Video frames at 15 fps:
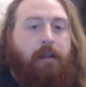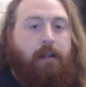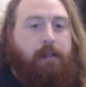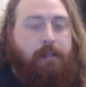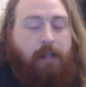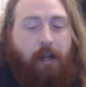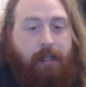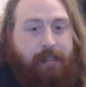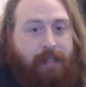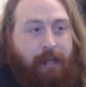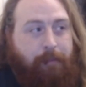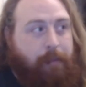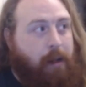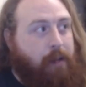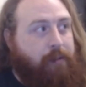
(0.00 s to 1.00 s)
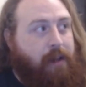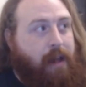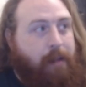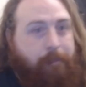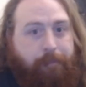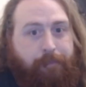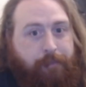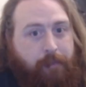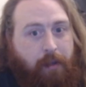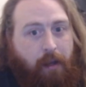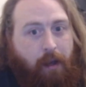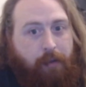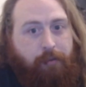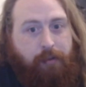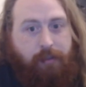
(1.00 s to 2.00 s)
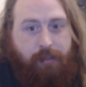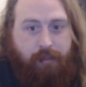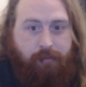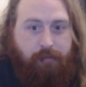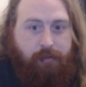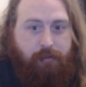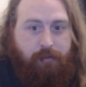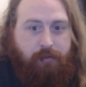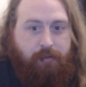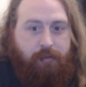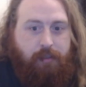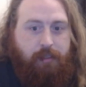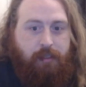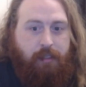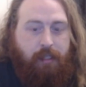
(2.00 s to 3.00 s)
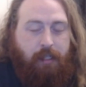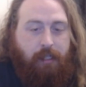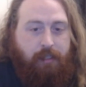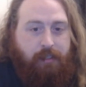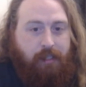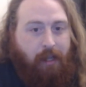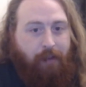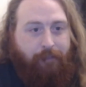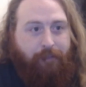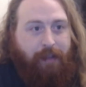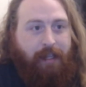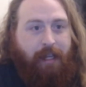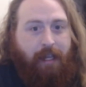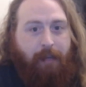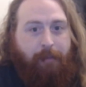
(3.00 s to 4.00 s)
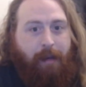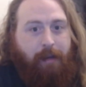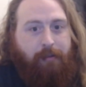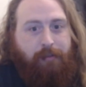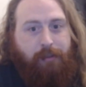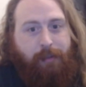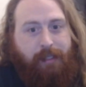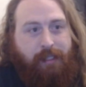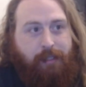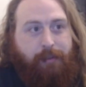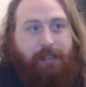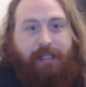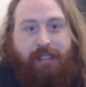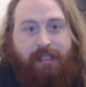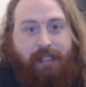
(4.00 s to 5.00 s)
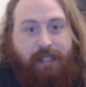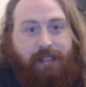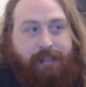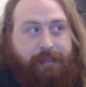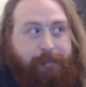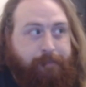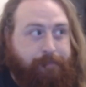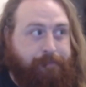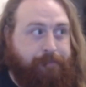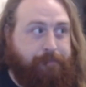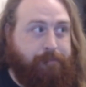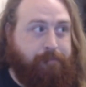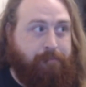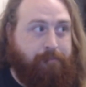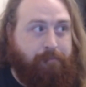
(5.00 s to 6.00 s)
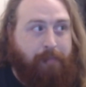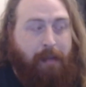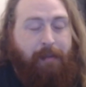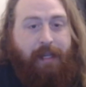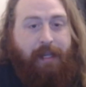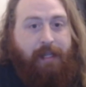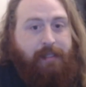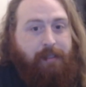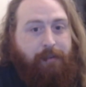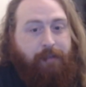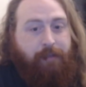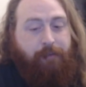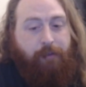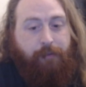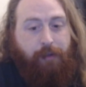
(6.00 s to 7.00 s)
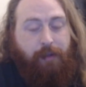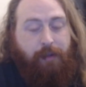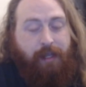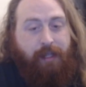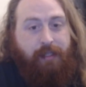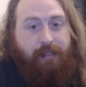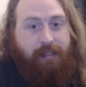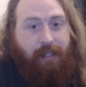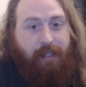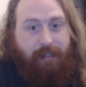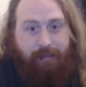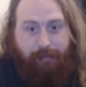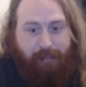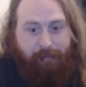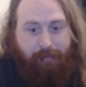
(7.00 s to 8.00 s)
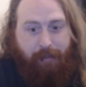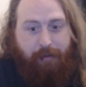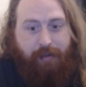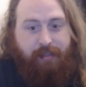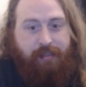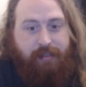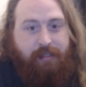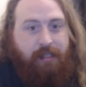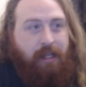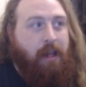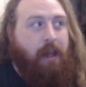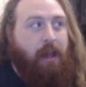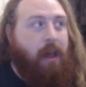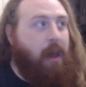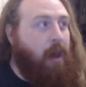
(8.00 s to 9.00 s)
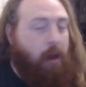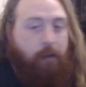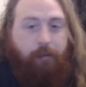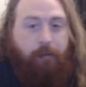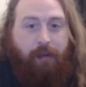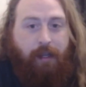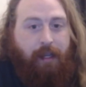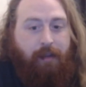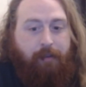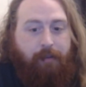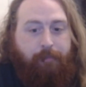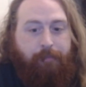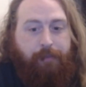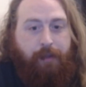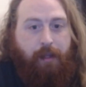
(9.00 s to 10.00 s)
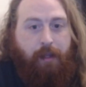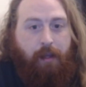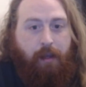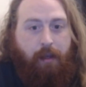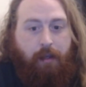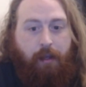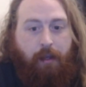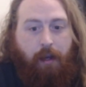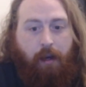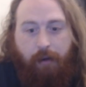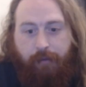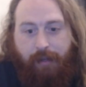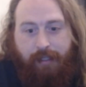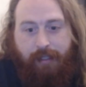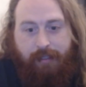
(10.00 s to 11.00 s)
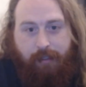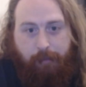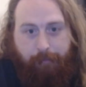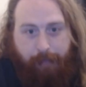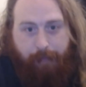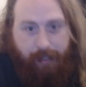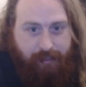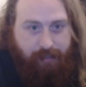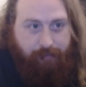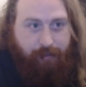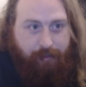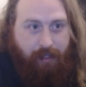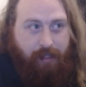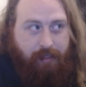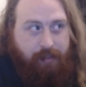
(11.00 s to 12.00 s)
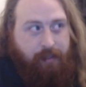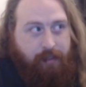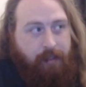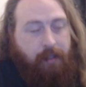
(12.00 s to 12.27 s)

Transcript: So I stand by that. I would, you know, start thinking about 2026. Maybe get someone in for a few years, get some experience. Hopefully get a car that's competitive again.